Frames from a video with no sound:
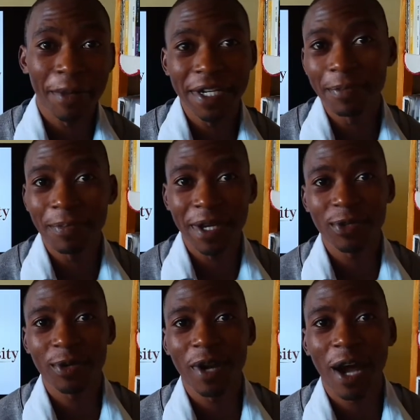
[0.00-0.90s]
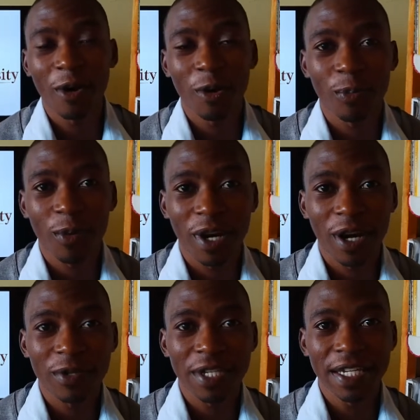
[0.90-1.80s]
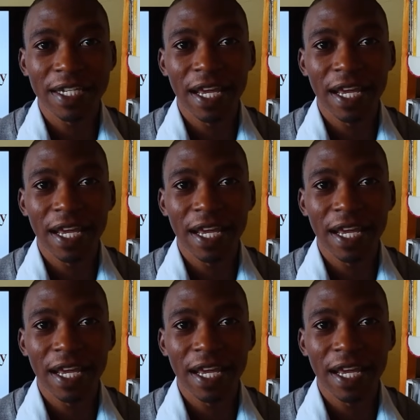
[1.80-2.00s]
It depends on how you pronounce it,